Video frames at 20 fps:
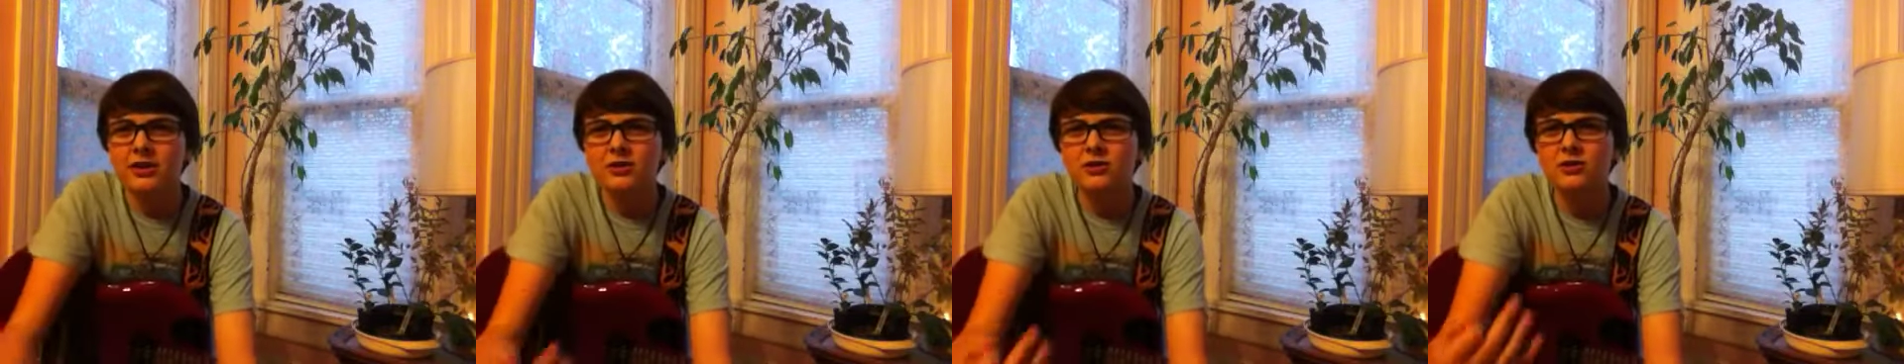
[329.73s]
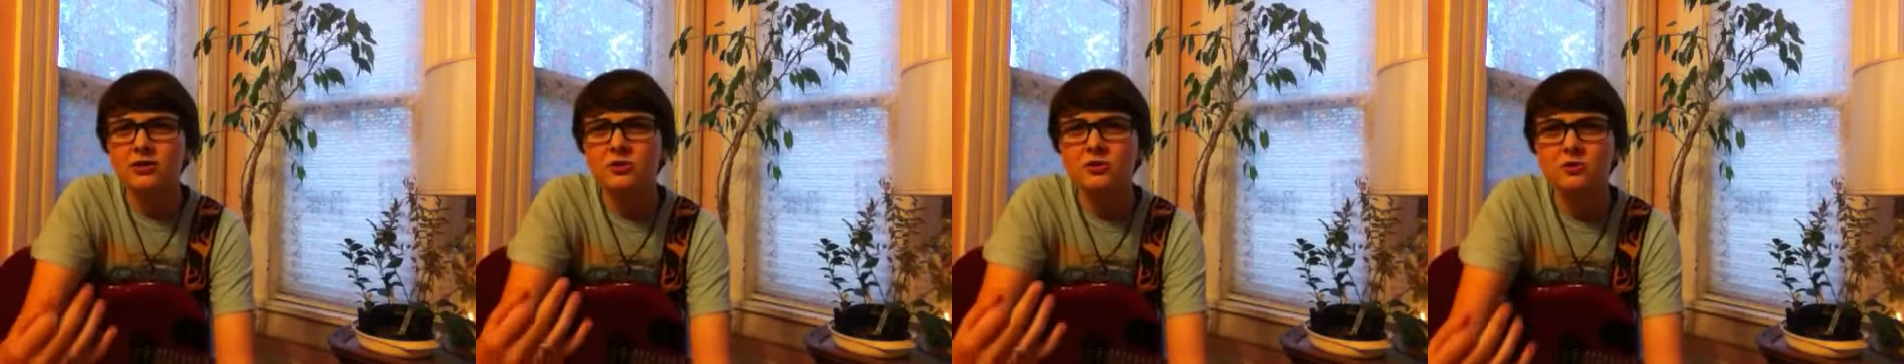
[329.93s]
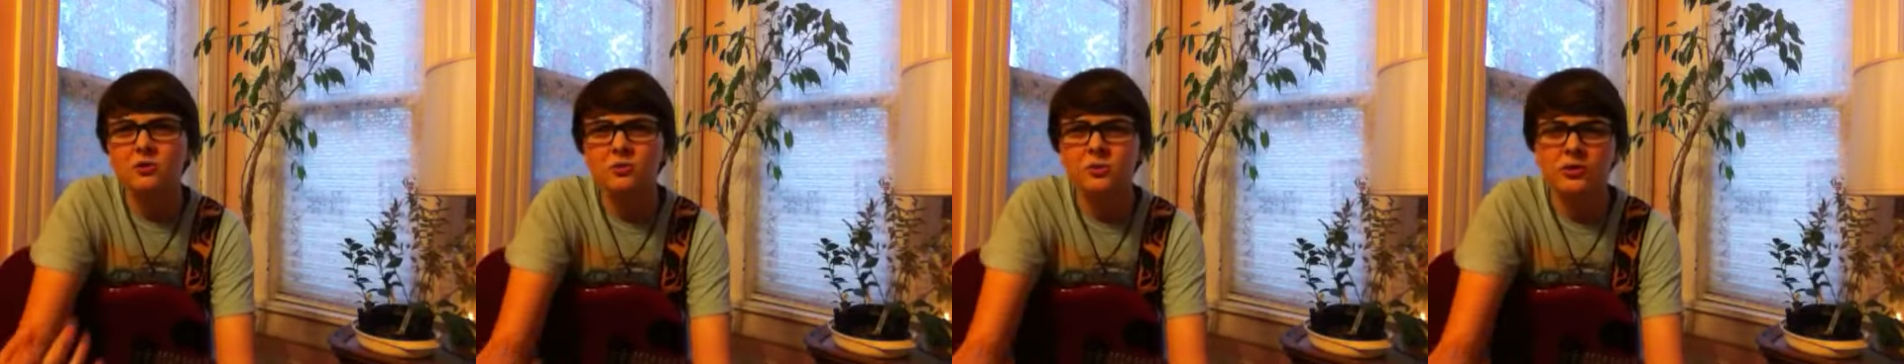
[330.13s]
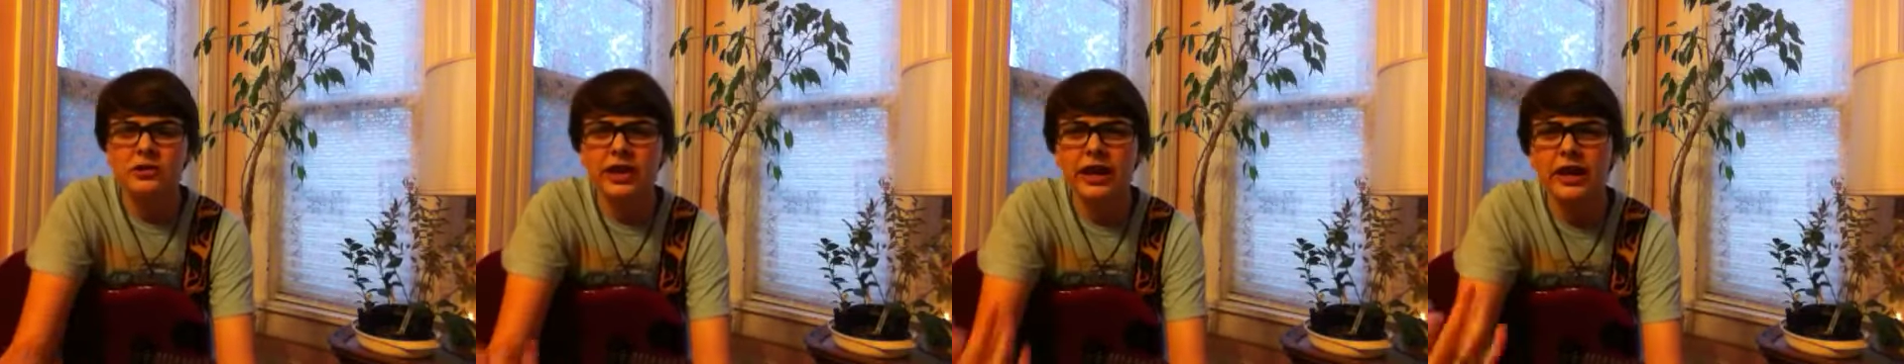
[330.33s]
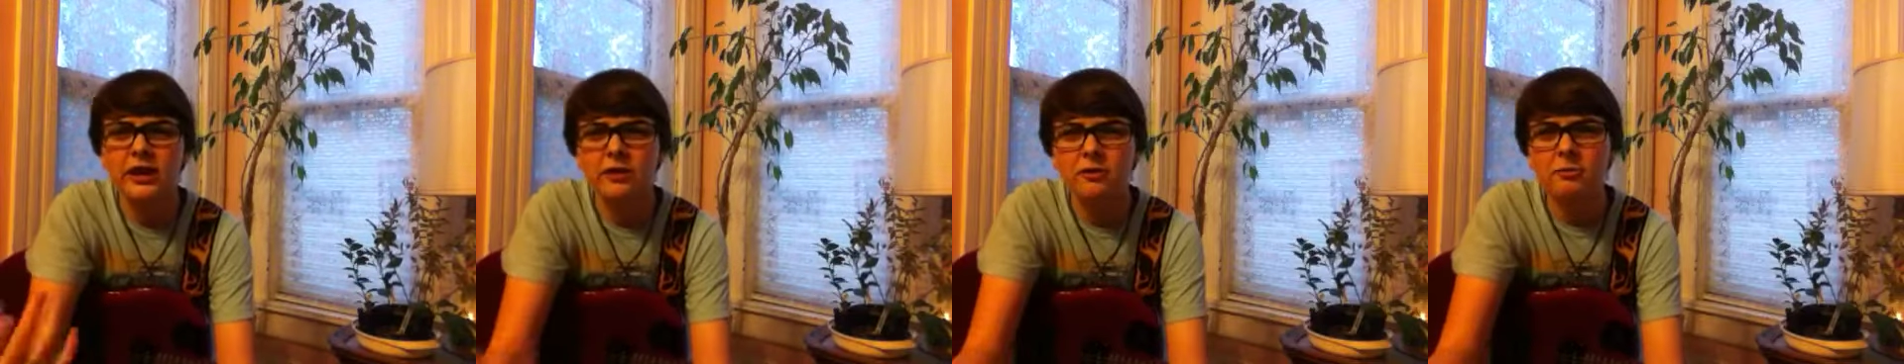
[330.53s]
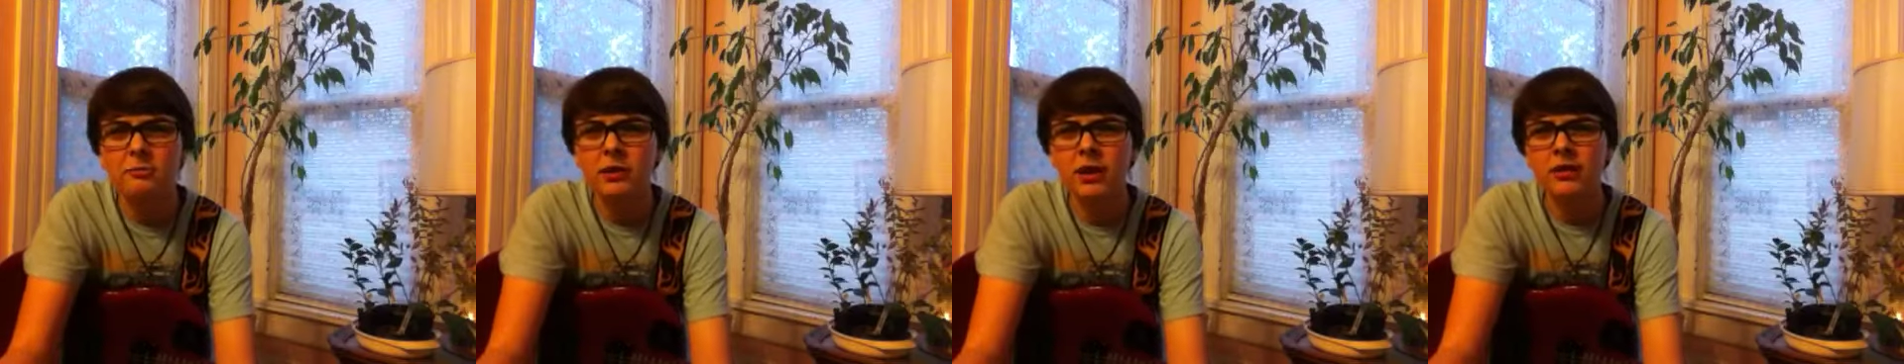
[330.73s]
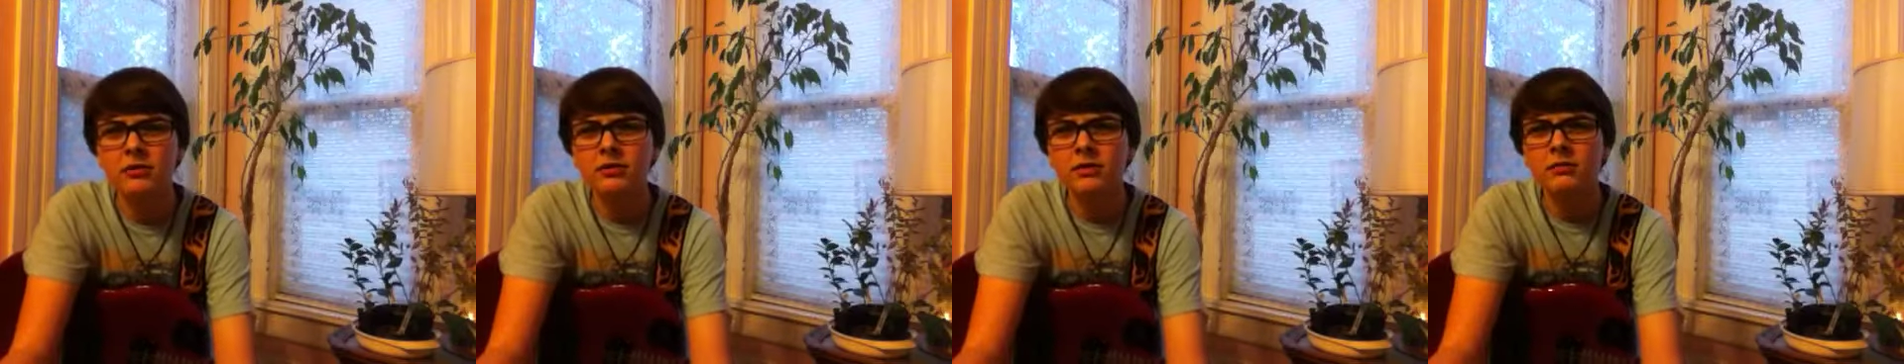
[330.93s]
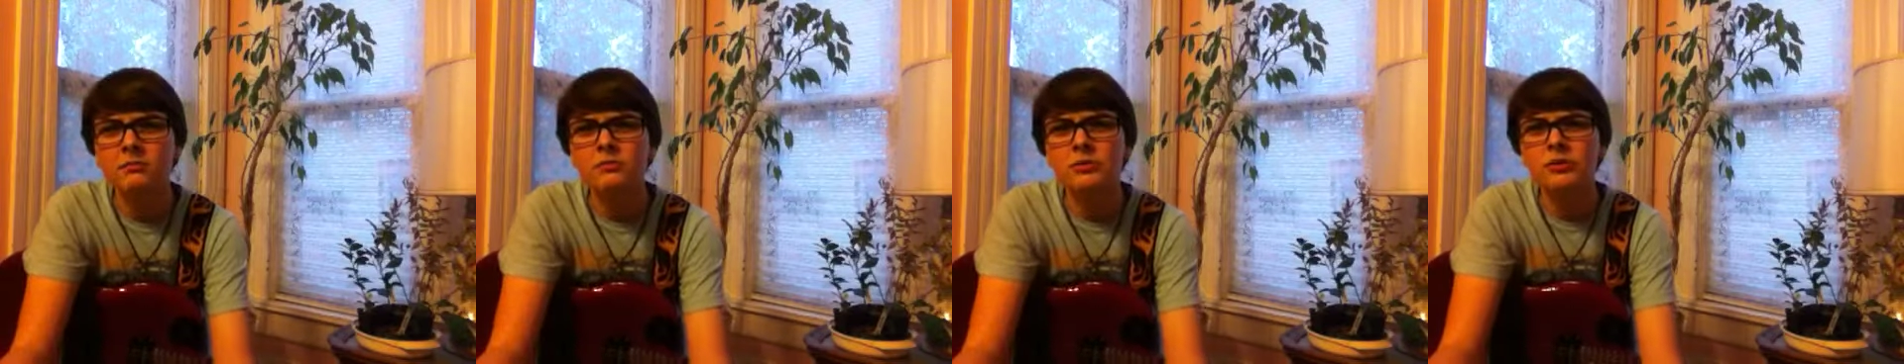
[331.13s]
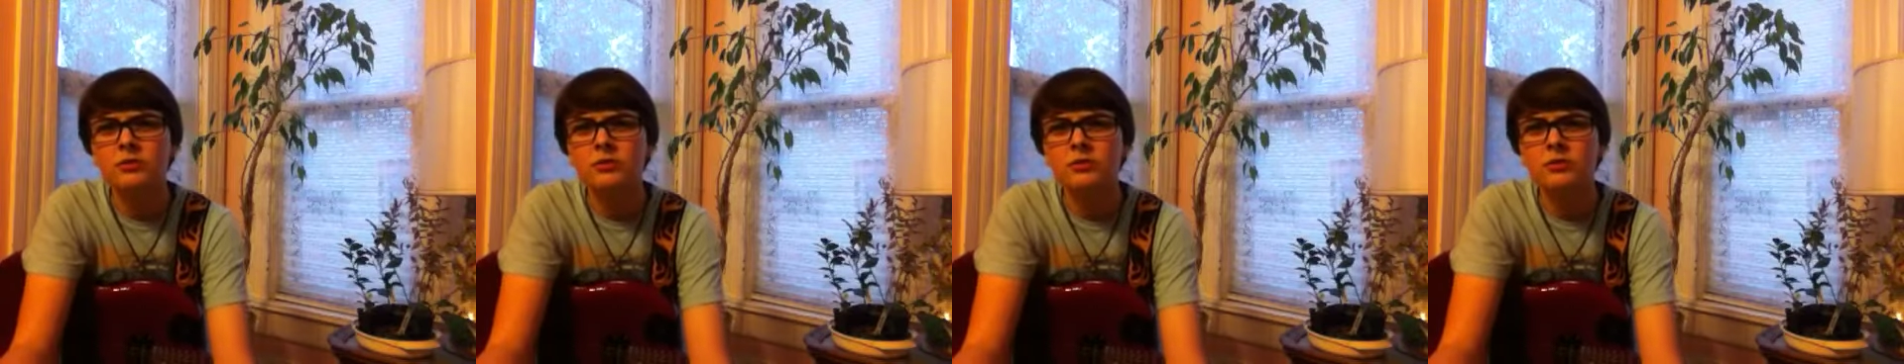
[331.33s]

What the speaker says: Do you care about them?